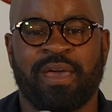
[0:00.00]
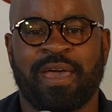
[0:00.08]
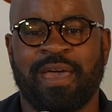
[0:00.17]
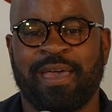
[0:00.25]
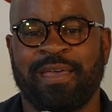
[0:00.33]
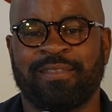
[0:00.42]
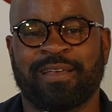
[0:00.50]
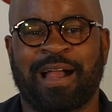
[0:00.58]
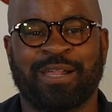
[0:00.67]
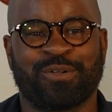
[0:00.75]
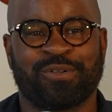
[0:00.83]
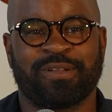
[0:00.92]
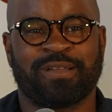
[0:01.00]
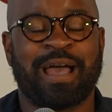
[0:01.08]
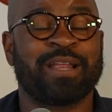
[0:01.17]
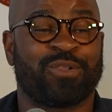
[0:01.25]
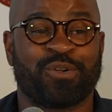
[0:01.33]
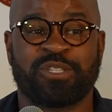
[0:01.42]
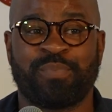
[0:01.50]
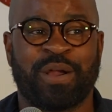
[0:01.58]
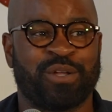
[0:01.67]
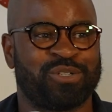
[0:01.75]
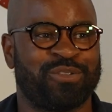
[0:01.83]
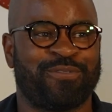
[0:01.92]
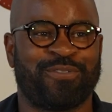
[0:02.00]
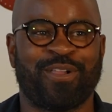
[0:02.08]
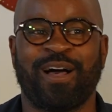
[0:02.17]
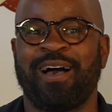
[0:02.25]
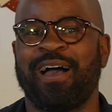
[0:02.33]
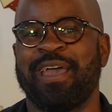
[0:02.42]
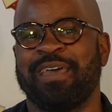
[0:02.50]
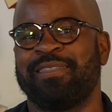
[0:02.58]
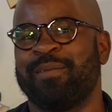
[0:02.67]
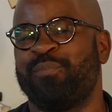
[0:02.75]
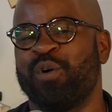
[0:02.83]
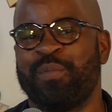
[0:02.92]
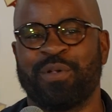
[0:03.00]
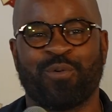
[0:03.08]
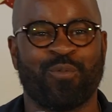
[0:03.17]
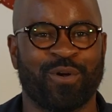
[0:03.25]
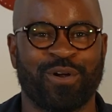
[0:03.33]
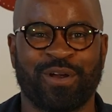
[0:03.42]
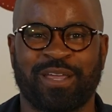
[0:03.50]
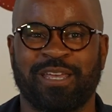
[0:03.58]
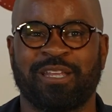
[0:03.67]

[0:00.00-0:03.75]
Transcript: And I, learned, I had to learn Spanish on the fly, and they put me to work.